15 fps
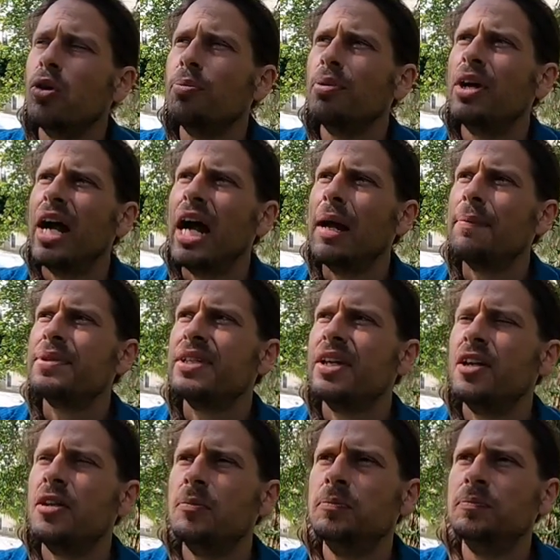perhaps
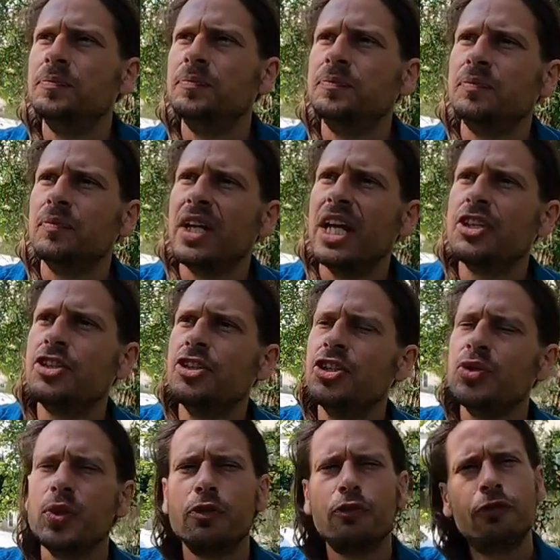
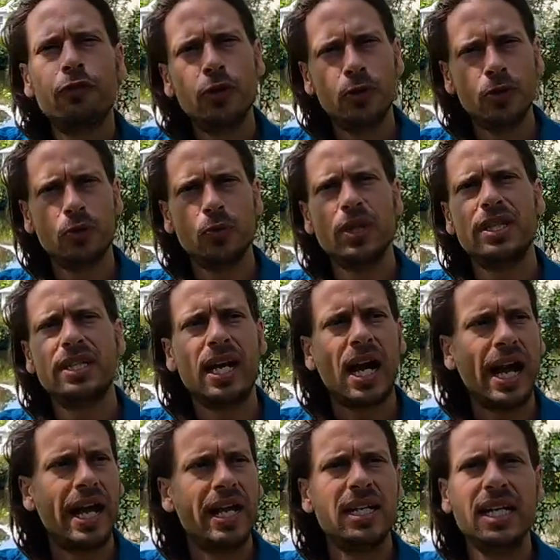issues with food, with
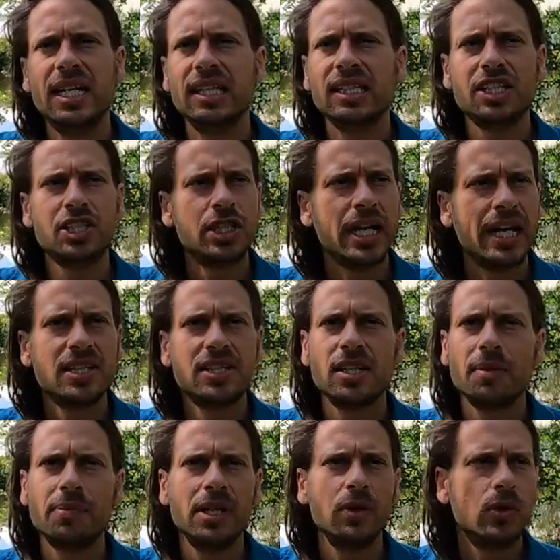diet, needing to change
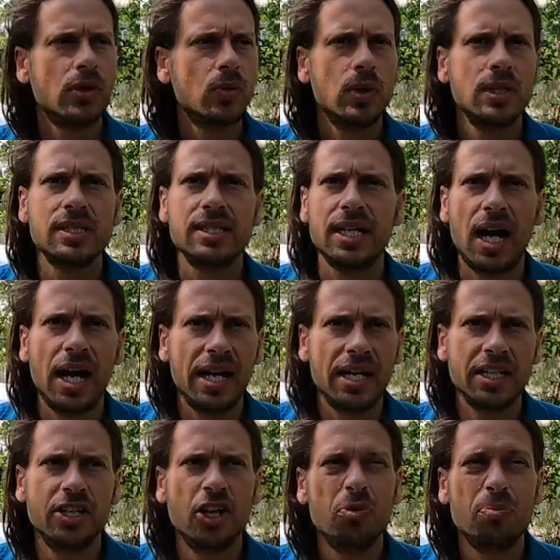something with one's diet,
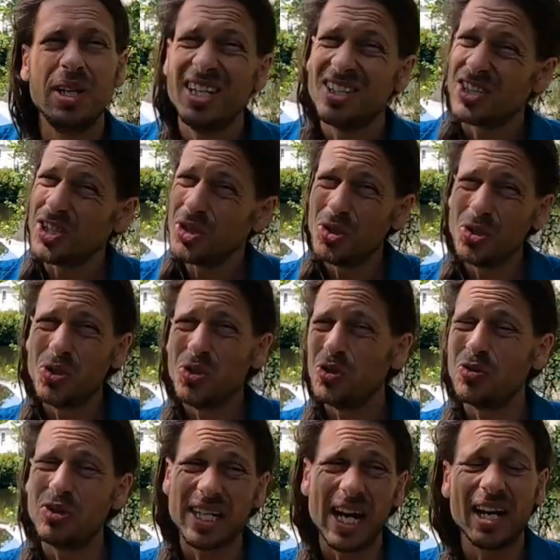you know, being
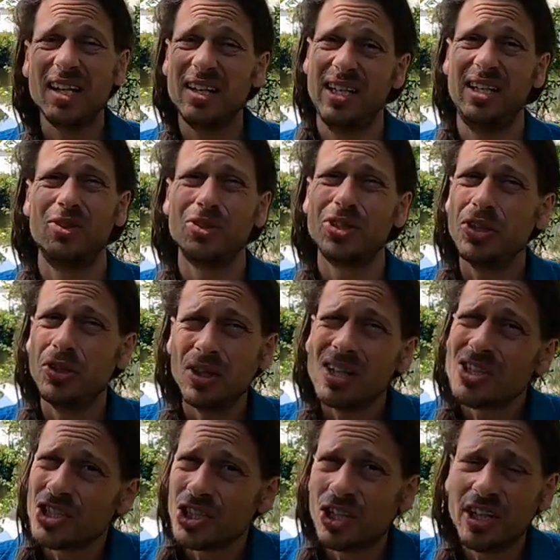too decadent or too
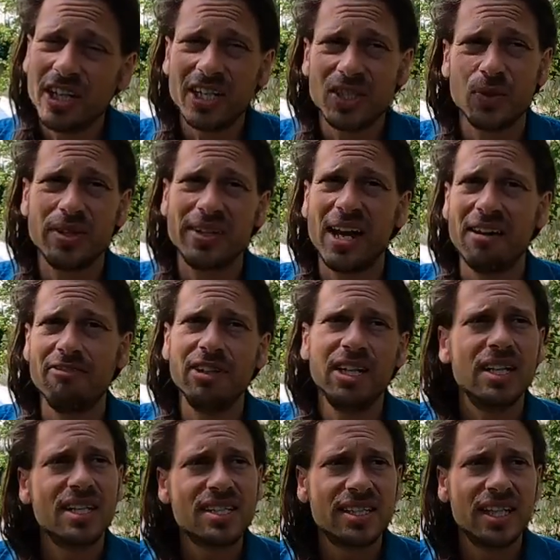luxurious with that
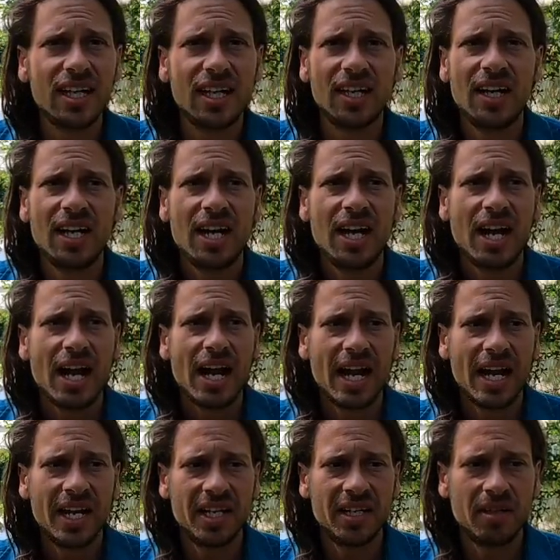Venus there
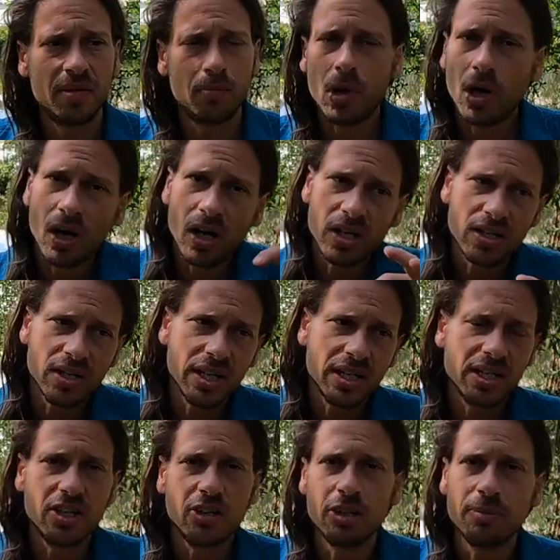and Mars,
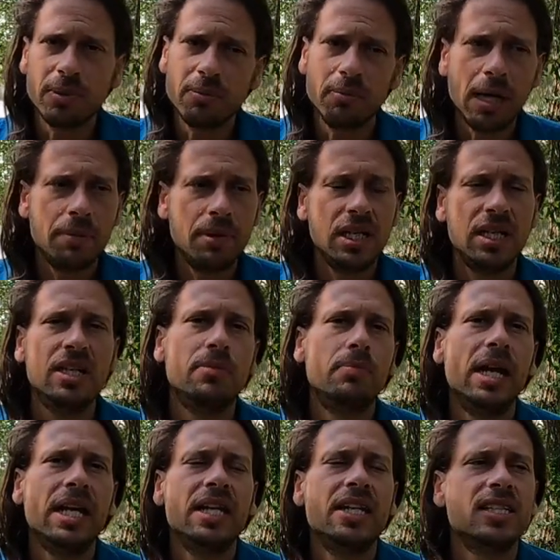and you know what I mean? Maybe needing to
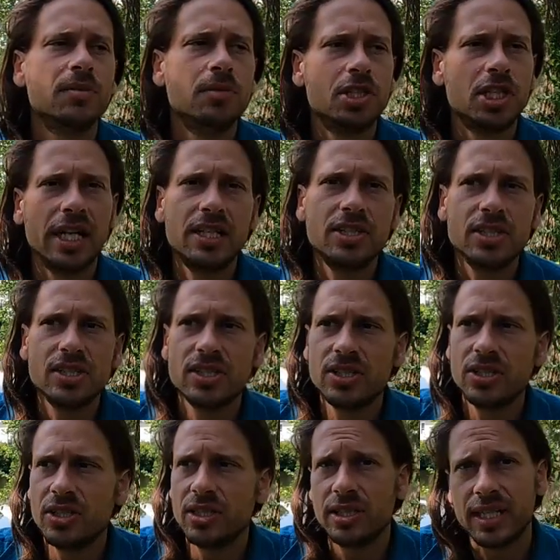making some changes
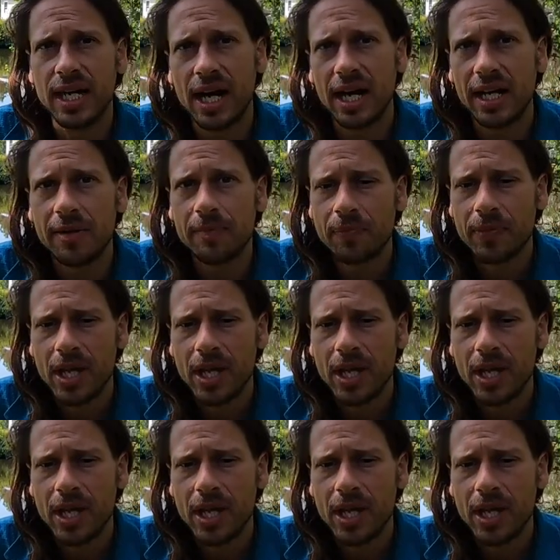to your diet.